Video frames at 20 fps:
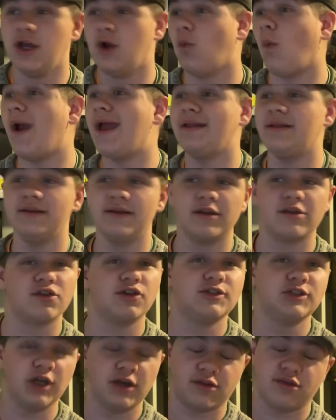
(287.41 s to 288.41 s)
Wayland is
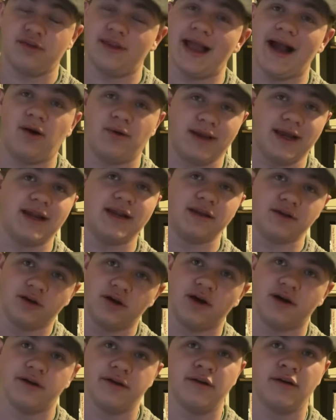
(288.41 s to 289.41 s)
just now getting
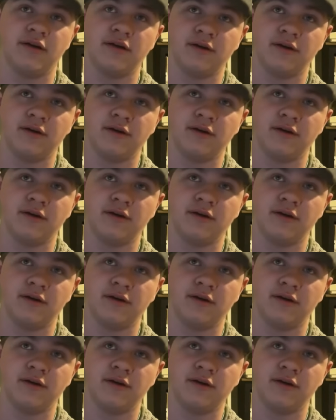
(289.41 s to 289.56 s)
good.